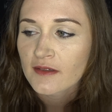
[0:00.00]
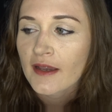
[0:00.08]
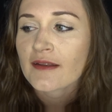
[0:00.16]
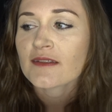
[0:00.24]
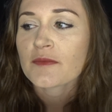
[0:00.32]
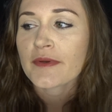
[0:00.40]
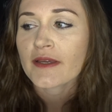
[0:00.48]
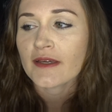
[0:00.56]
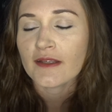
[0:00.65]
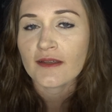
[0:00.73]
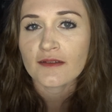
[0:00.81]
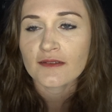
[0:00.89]
had its
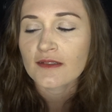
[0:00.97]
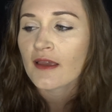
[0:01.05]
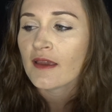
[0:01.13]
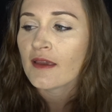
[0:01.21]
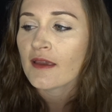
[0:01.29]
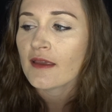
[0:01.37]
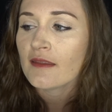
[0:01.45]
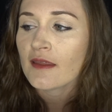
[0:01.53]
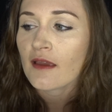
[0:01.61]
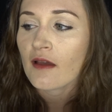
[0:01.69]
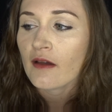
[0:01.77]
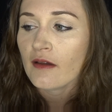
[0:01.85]
beginnings in
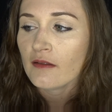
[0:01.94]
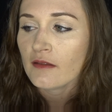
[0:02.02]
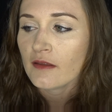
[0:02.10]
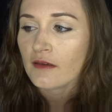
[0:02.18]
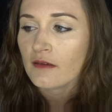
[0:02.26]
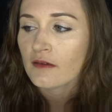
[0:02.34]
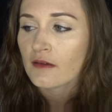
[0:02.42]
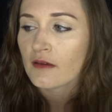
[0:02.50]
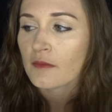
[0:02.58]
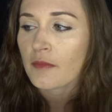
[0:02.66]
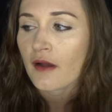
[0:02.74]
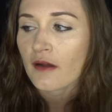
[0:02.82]
the early
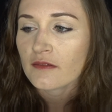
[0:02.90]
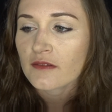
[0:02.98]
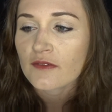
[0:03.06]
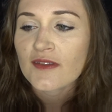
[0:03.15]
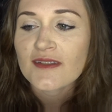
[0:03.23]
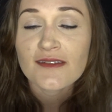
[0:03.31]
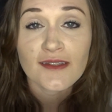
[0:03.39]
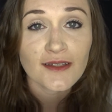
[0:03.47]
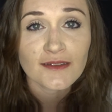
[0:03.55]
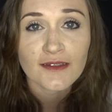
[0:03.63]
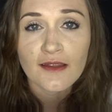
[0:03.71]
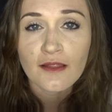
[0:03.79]
part of the
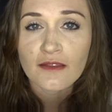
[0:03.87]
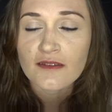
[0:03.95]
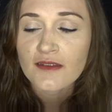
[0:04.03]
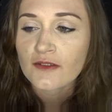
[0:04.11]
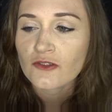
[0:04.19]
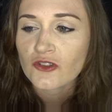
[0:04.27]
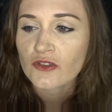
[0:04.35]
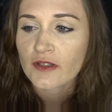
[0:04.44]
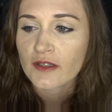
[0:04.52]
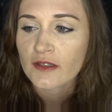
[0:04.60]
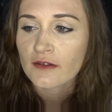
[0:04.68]
16th century,